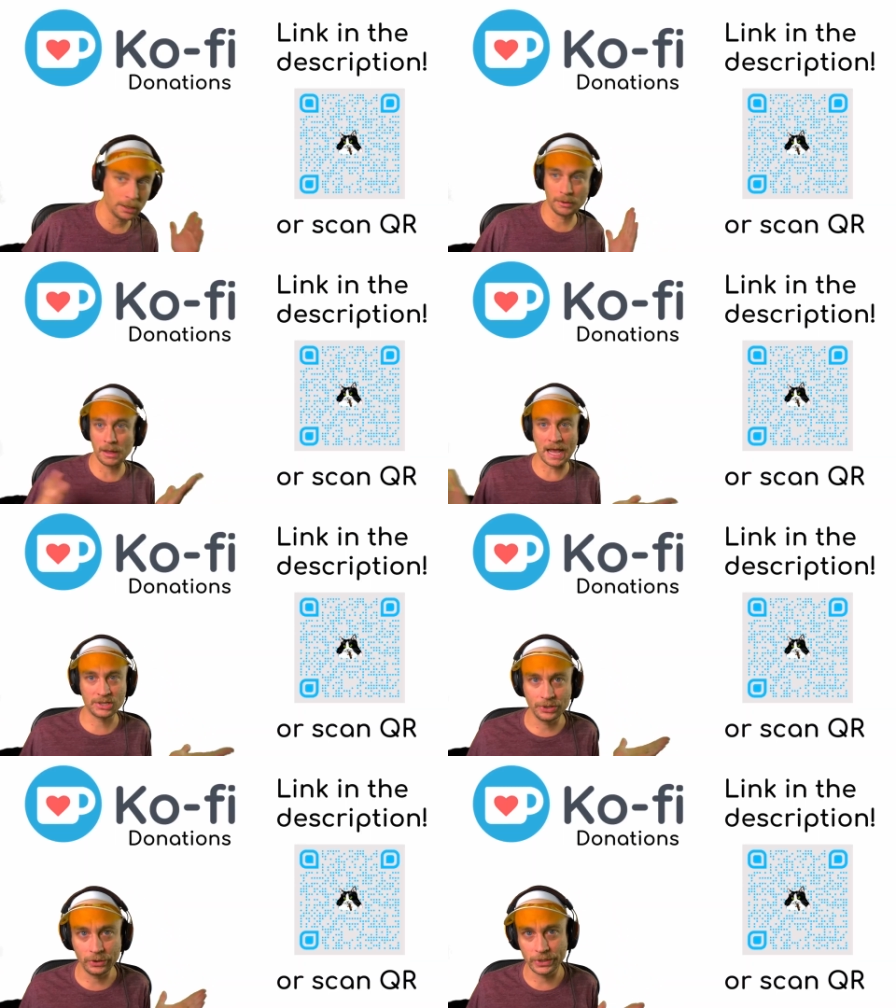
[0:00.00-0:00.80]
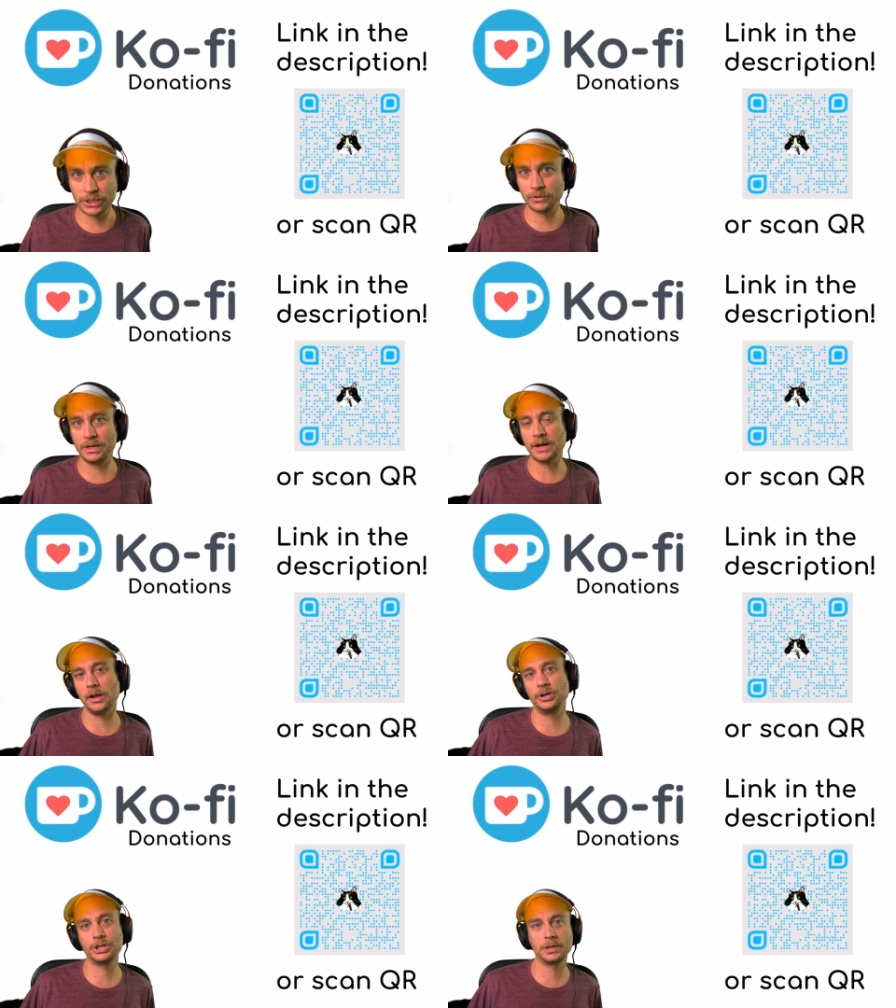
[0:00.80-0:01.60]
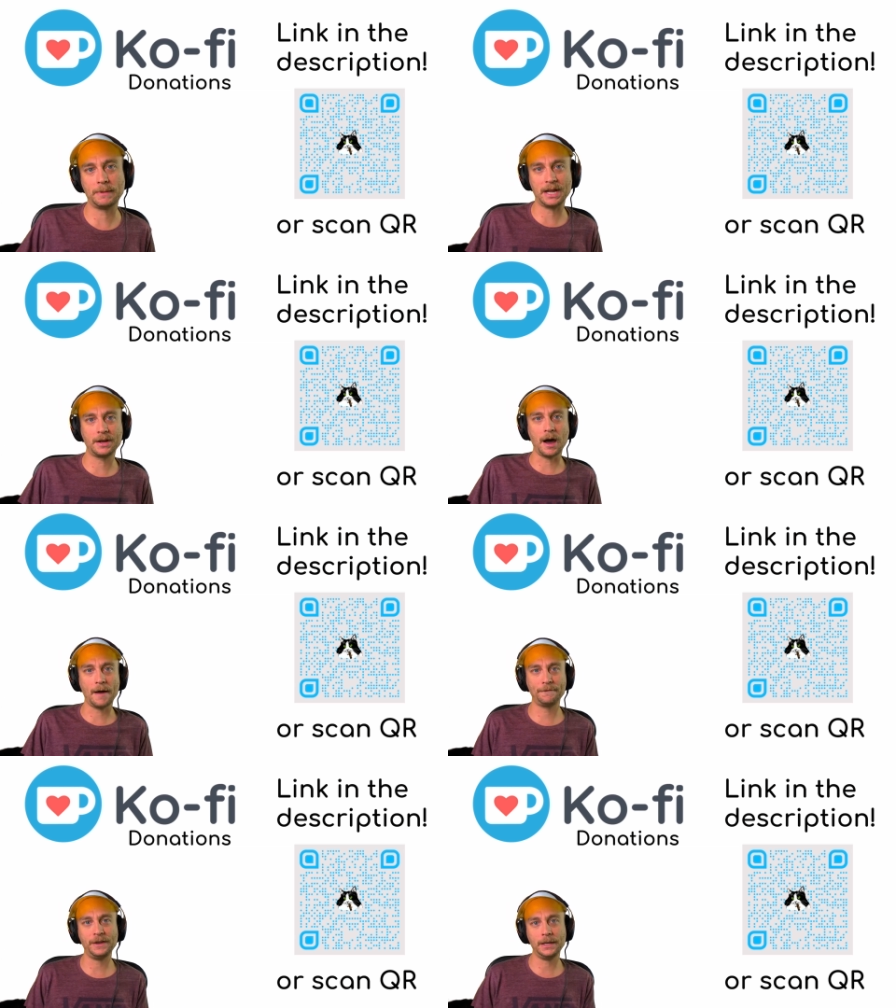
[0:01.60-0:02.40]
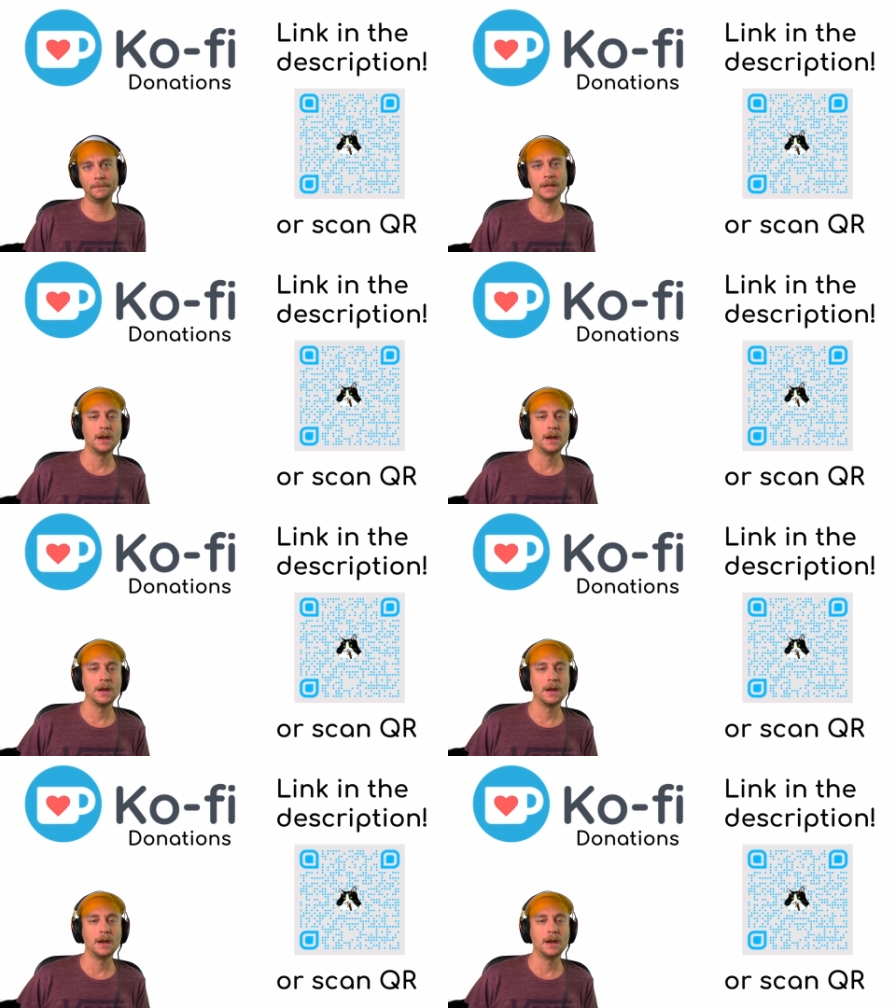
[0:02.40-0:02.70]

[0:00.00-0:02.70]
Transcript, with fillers: as little as $3 to my Ko-fi